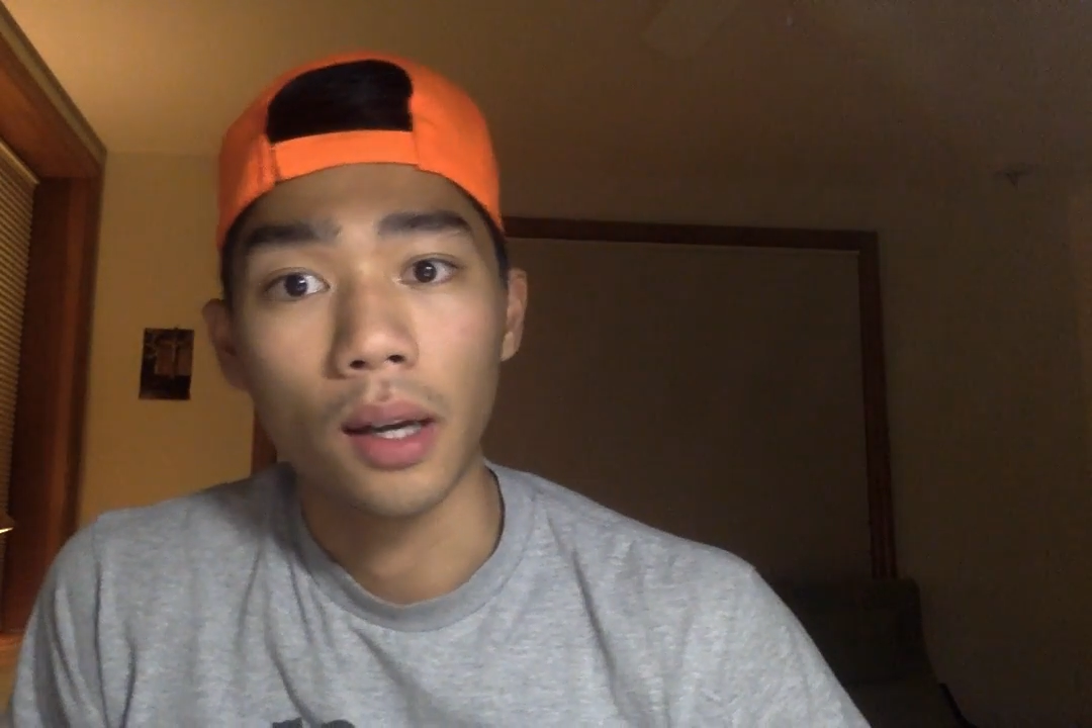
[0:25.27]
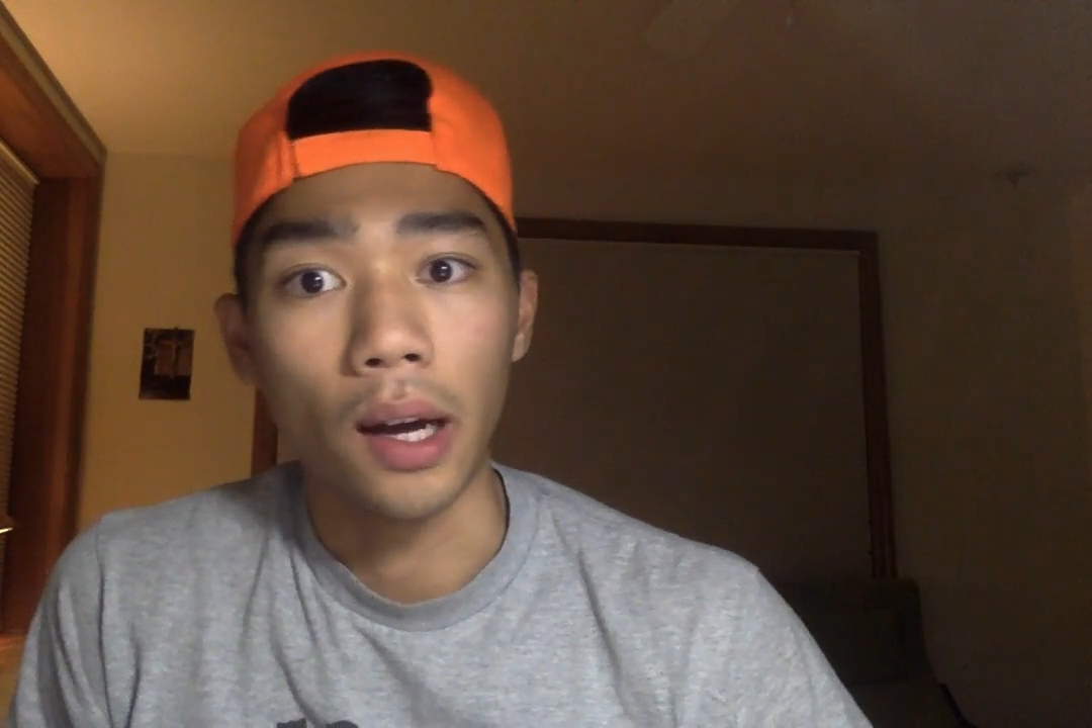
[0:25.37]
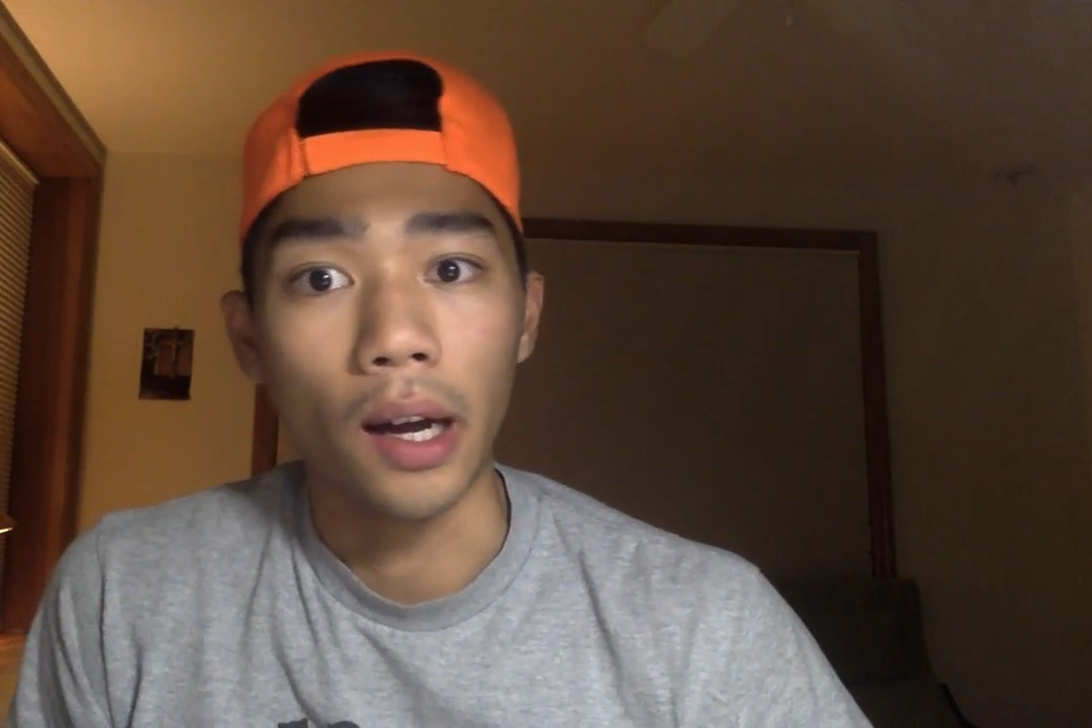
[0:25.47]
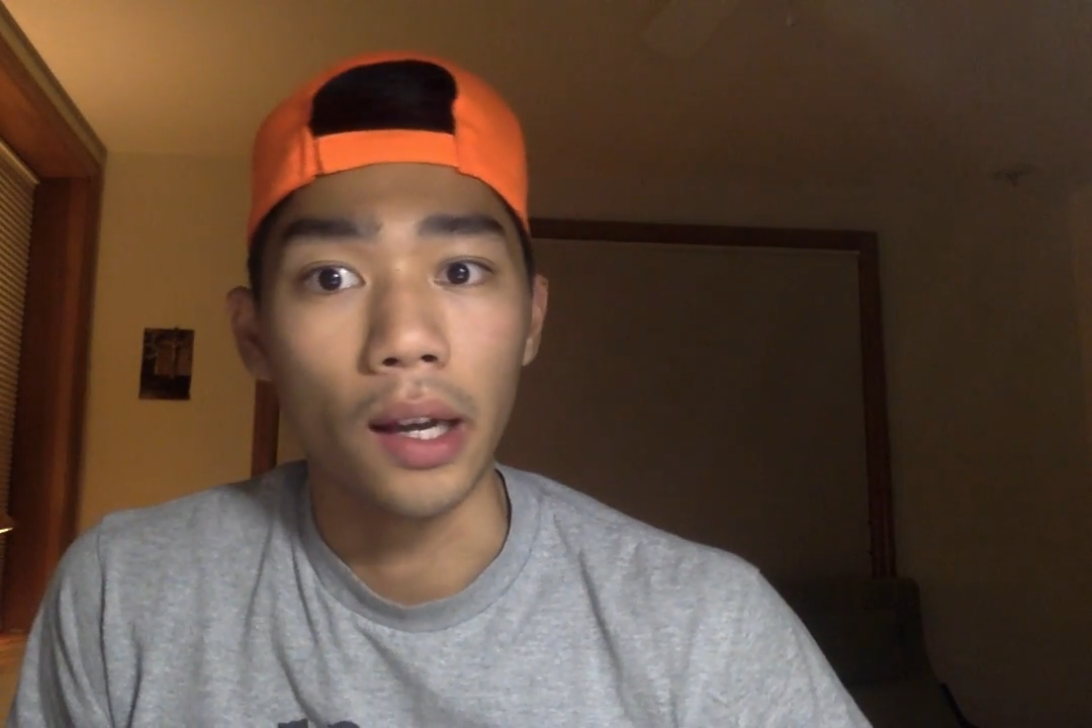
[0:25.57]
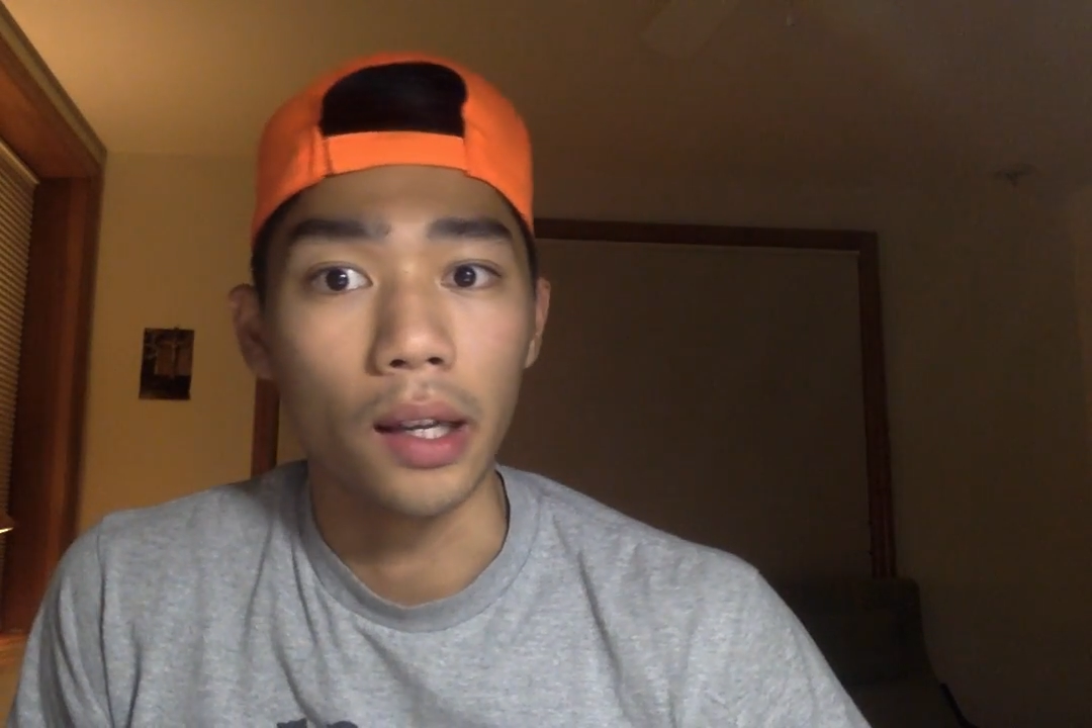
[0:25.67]

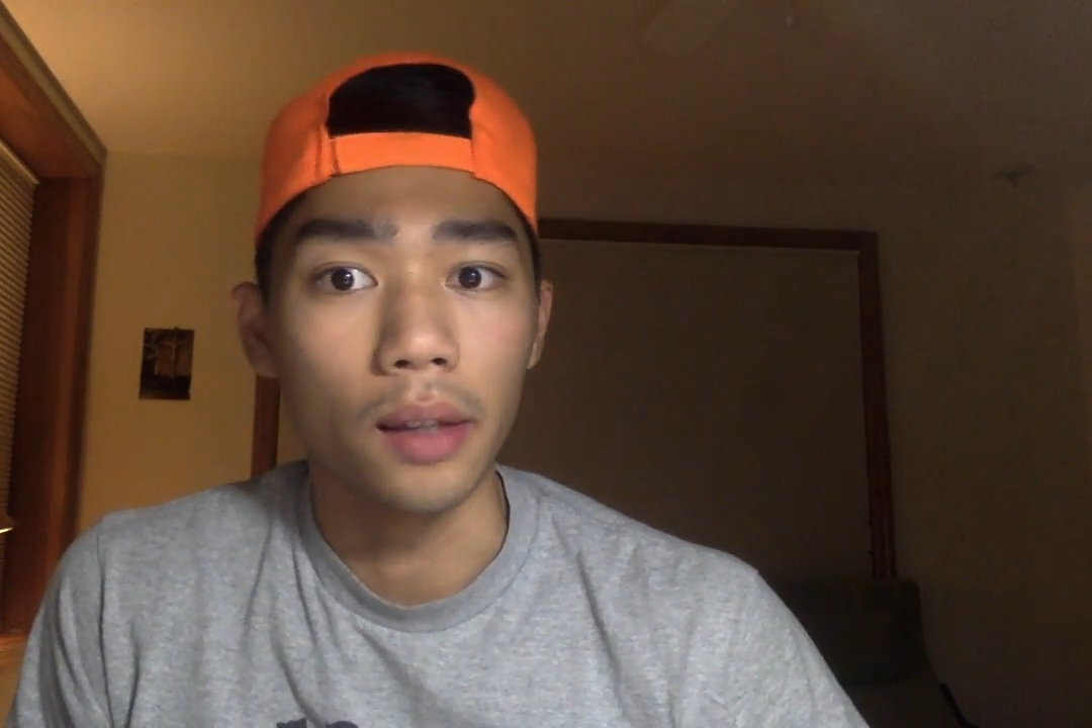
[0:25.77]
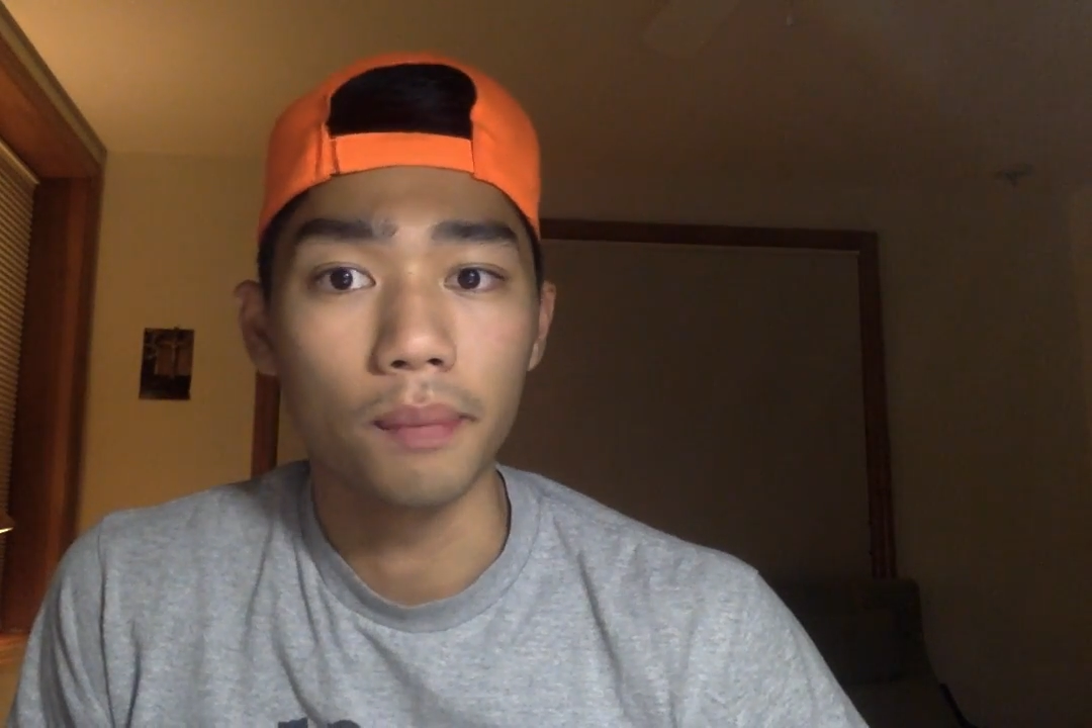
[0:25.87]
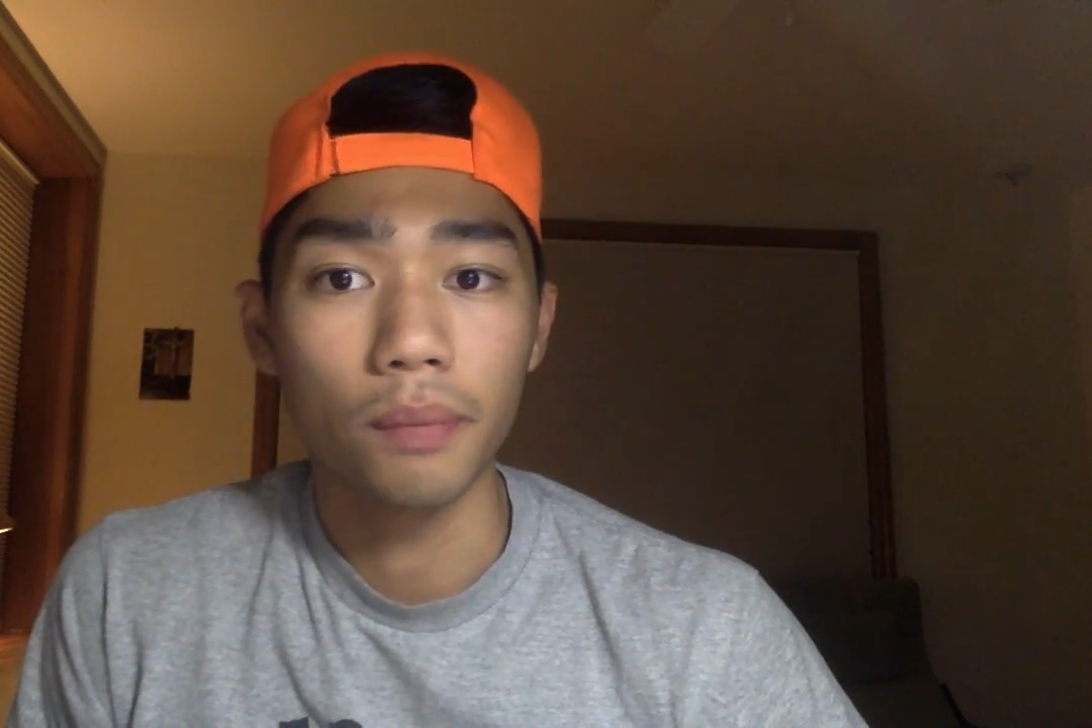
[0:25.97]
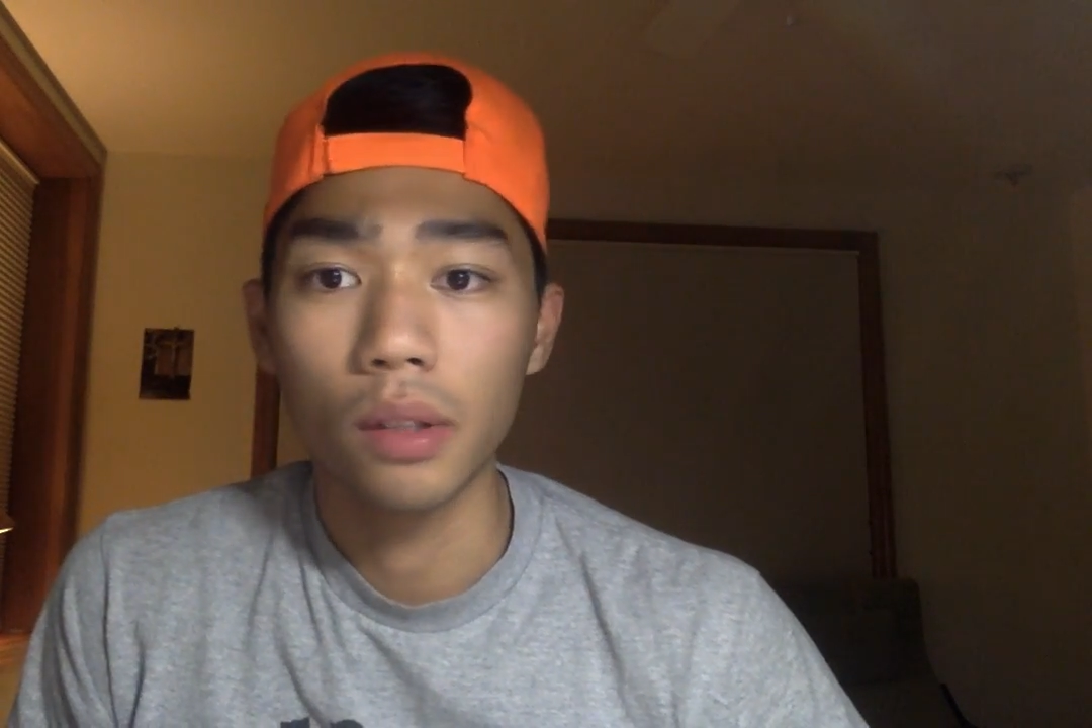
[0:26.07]
I,